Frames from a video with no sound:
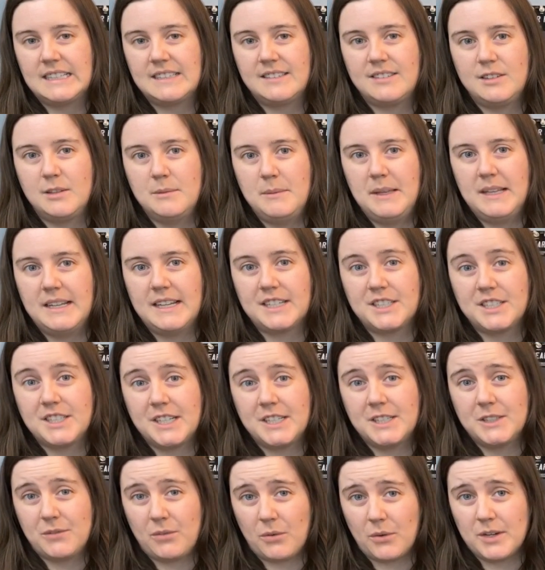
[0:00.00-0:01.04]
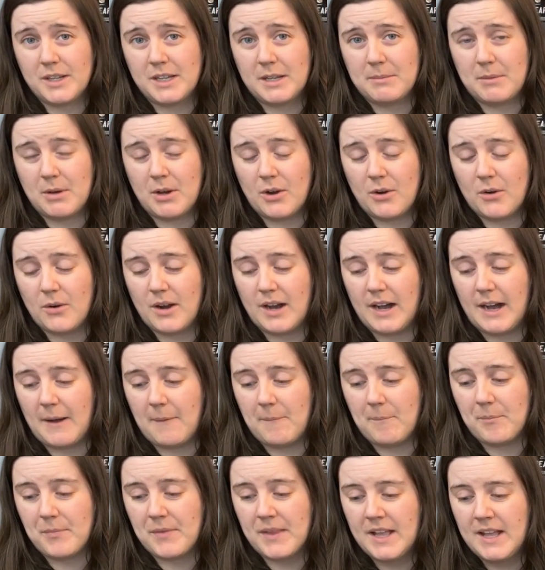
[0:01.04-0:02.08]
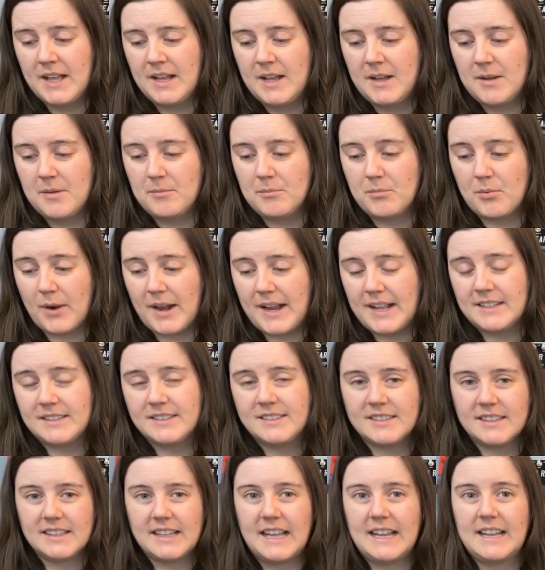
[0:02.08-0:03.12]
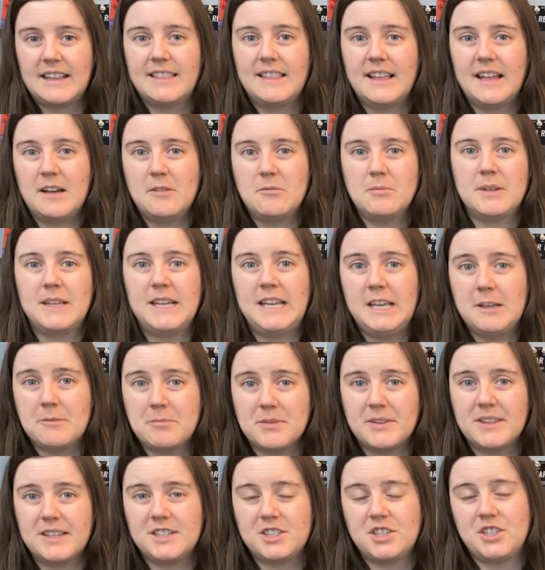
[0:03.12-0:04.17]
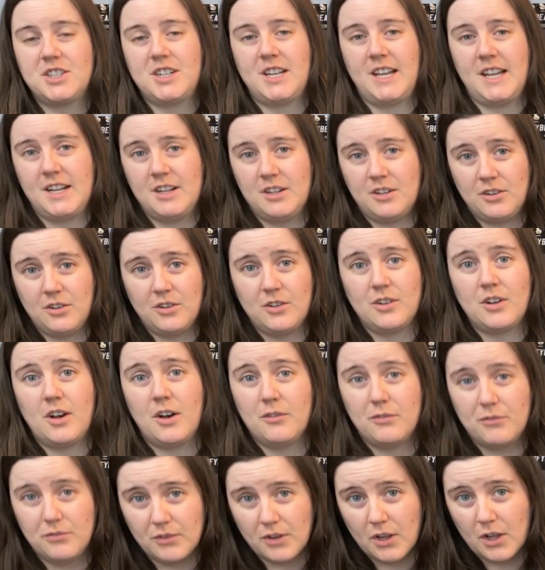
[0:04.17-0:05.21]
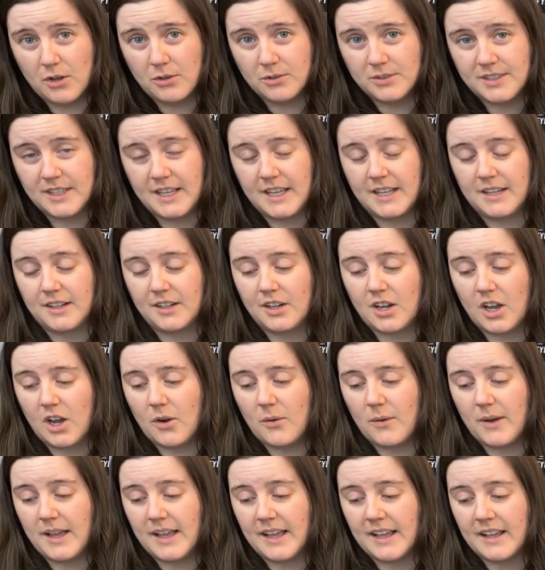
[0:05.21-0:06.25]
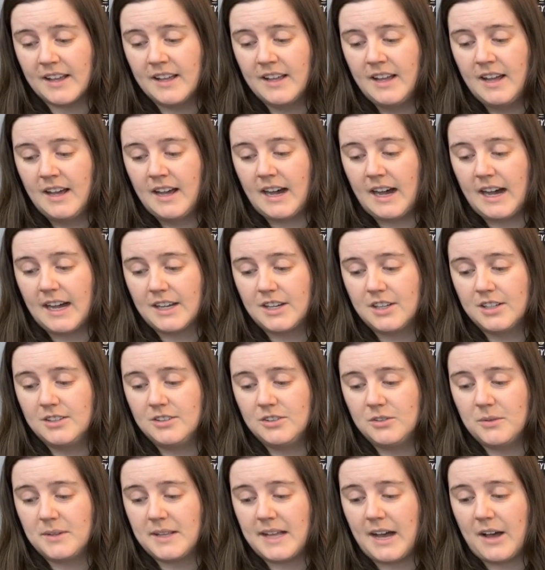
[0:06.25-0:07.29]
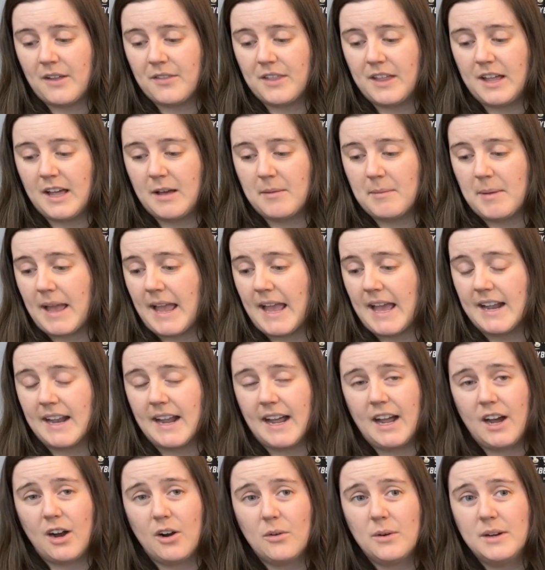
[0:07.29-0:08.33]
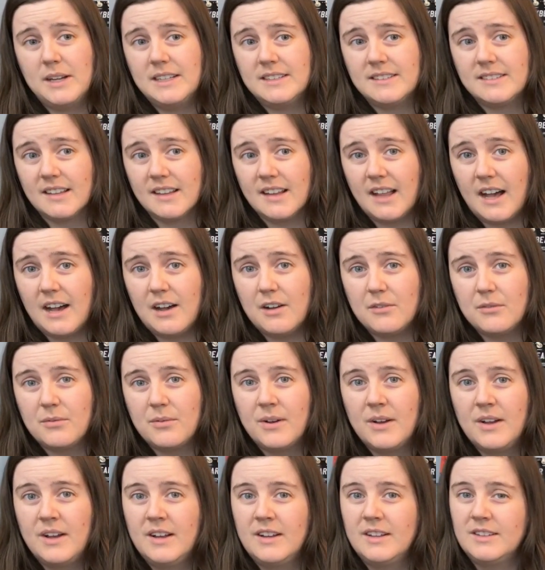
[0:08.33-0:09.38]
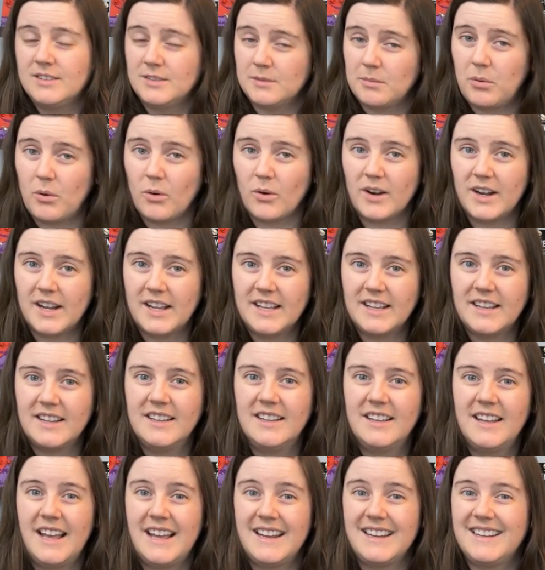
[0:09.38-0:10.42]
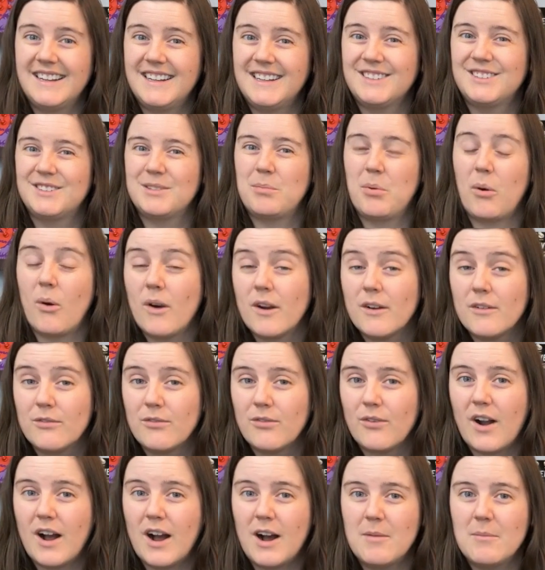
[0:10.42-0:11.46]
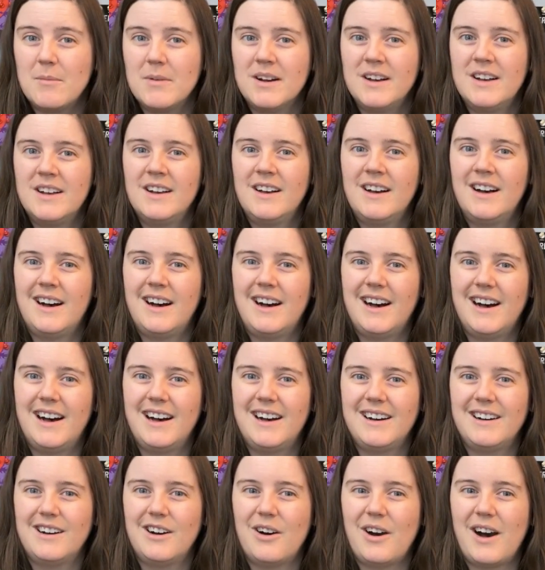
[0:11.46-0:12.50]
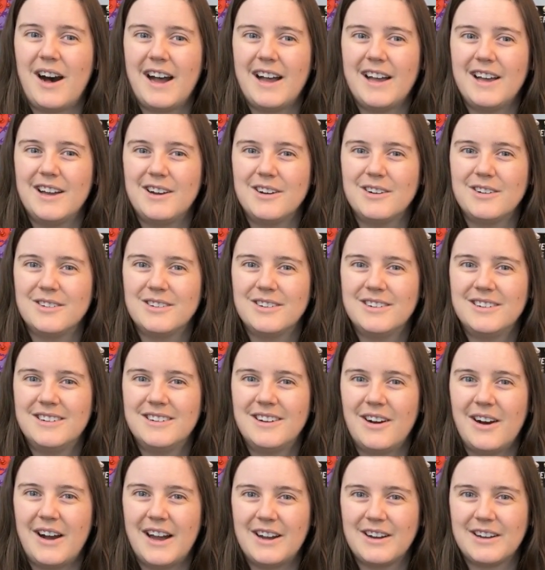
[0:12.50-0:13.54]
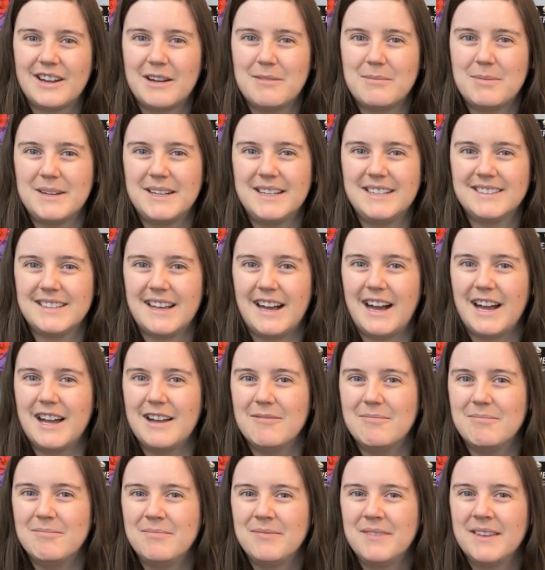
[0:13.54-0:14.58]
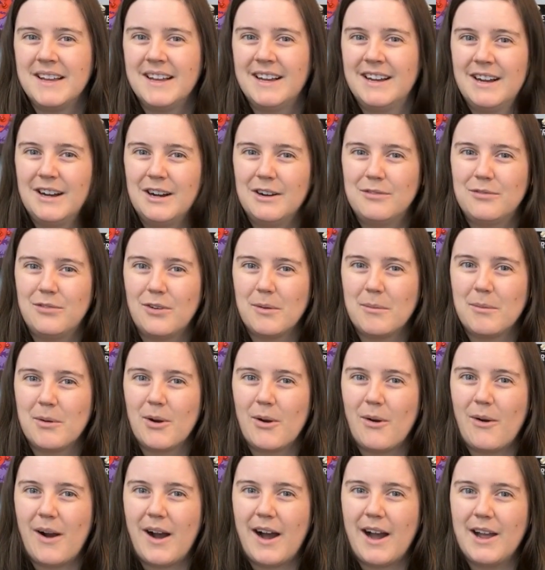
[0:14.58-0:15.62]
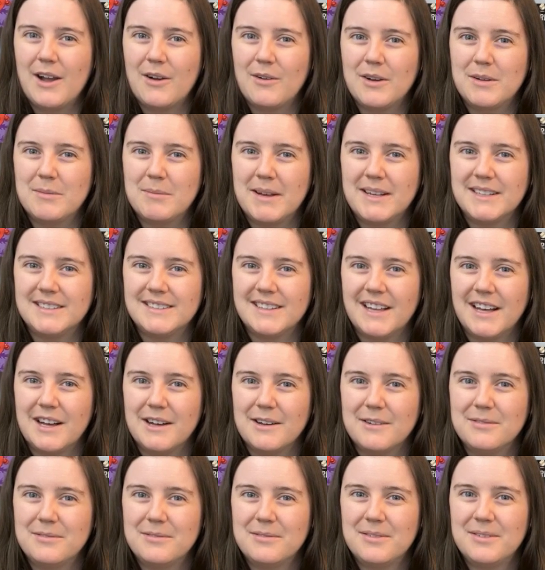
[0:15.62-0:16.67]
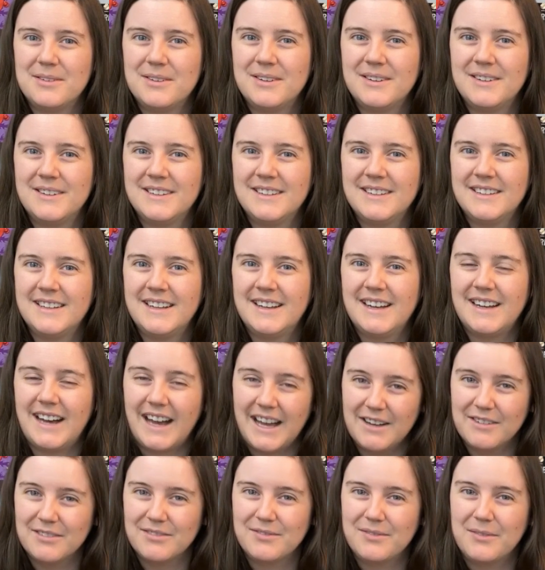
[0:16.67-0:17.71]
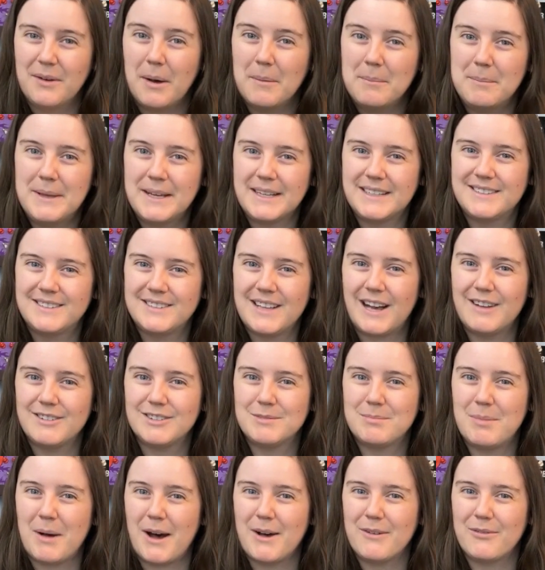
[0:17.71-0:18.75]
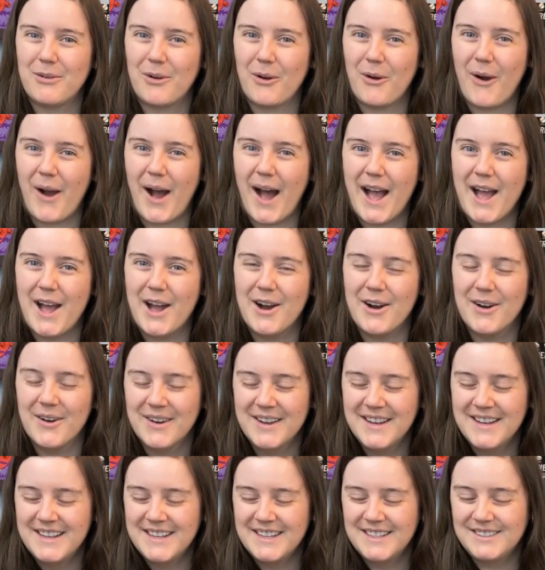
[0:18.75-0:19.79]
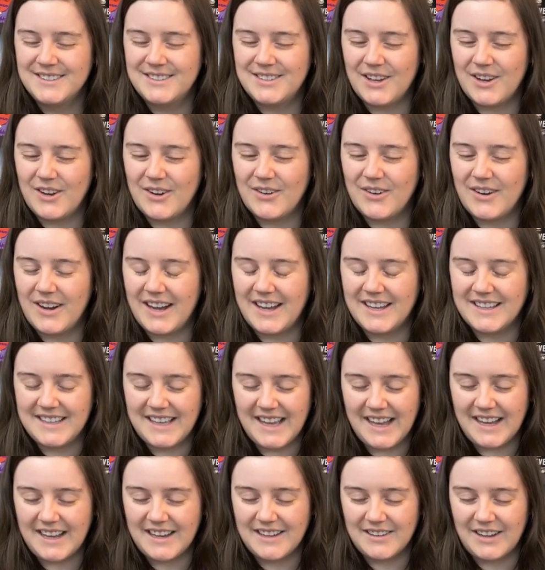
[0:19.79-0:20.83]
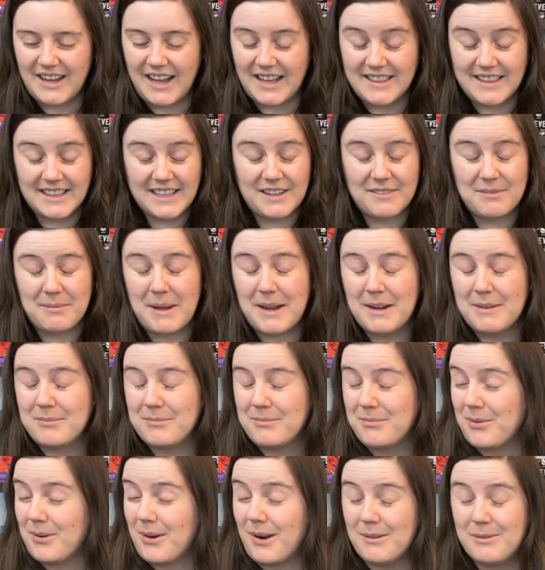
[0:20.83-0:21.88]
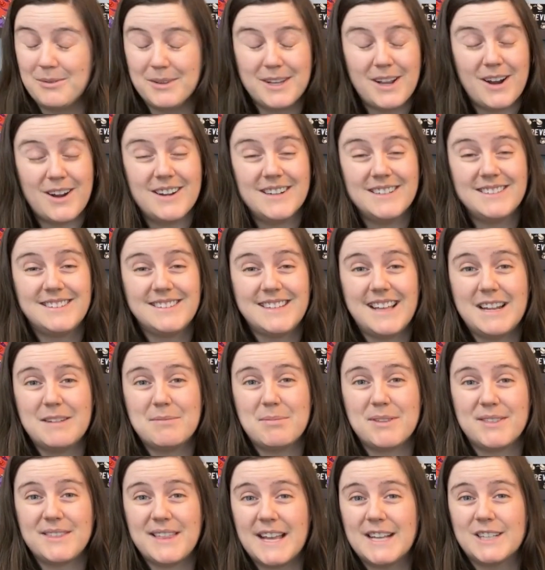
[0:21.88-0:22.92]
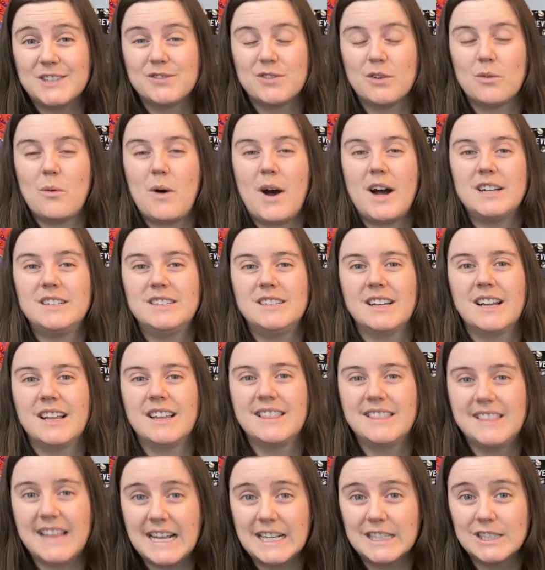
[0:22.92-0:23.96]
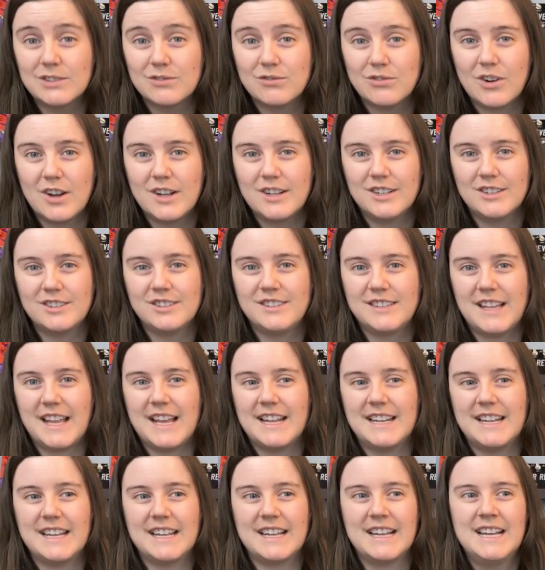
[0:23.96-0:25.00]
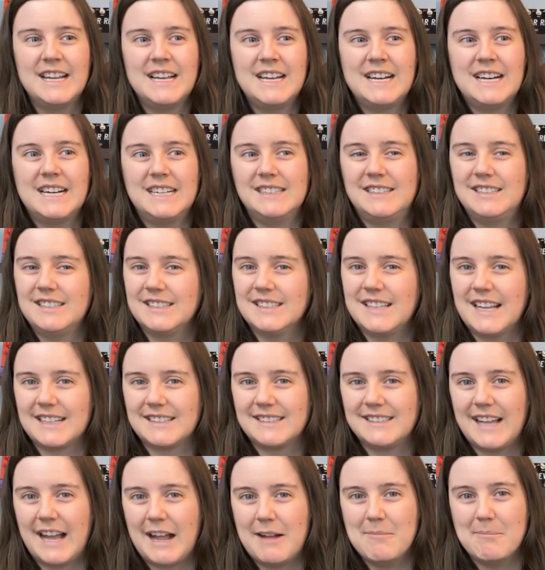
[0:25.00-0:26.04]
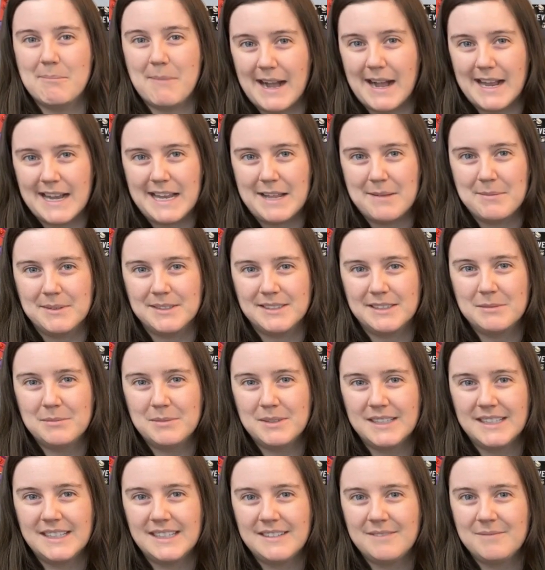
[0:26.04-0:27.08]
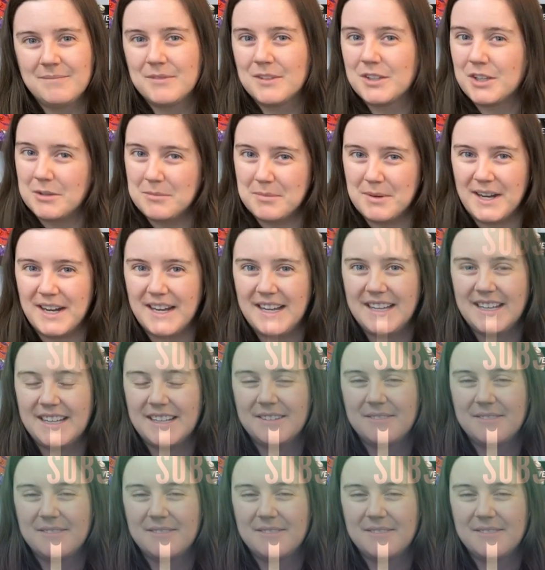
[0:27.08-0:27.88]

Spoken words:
to me in exchange for a demo. Brands like them keep this channel afloat and going. I couldn't do it without them. And I always love supporting and getting support from Ohio companies. I'm a former Ohioan myself. I have a big soft spot for Ohio. So yeah, I think I might have probably already said it, but thanks for watching. Thanks for understanding. Until next time, my name is Emily. Goodbye.